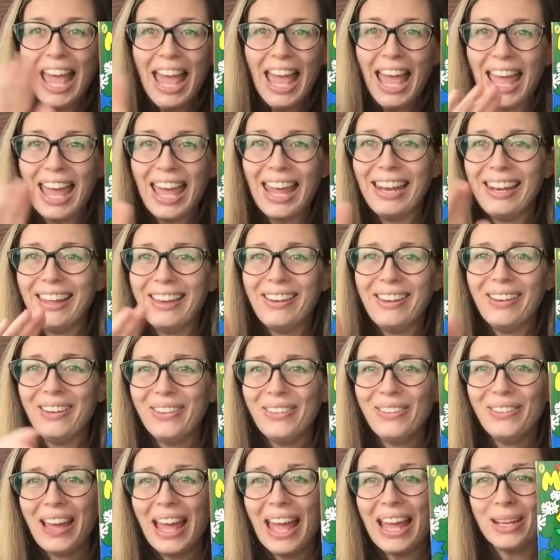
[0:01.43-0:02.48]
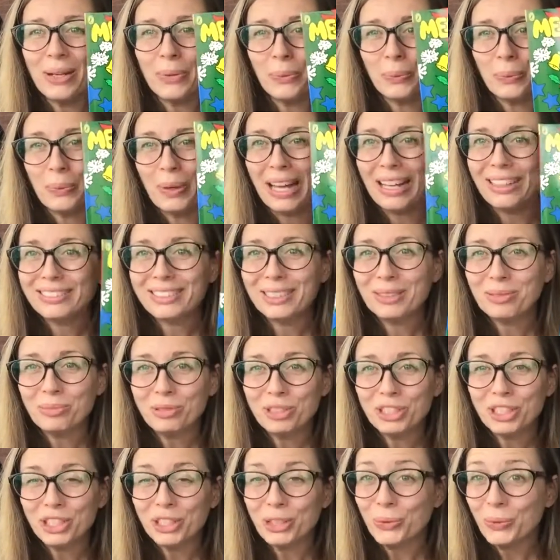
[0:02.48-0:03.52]
Hello and
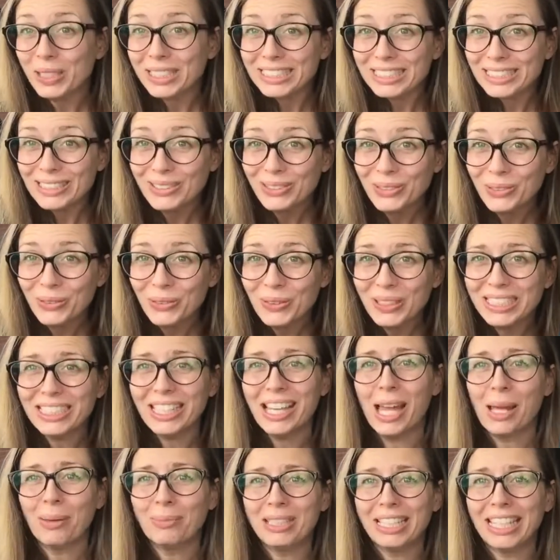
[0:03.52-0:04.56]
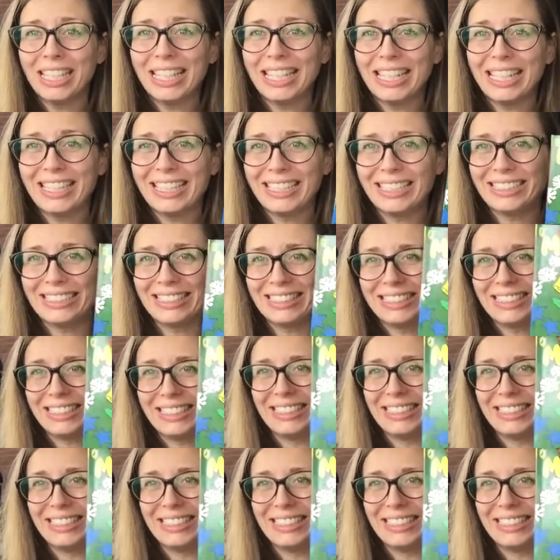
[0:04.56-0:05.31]
welcome to It's Storytime Kids.